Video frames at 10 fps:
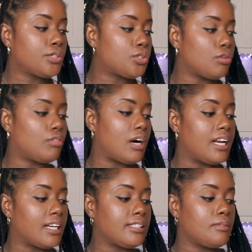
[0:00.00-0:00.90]
So I
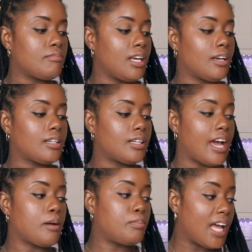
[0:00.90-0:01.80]
like to make
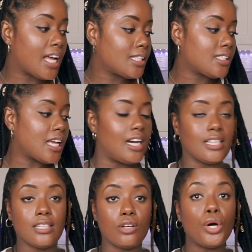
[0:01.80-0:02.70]
eggplants
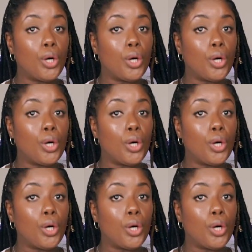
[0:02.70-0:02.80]
and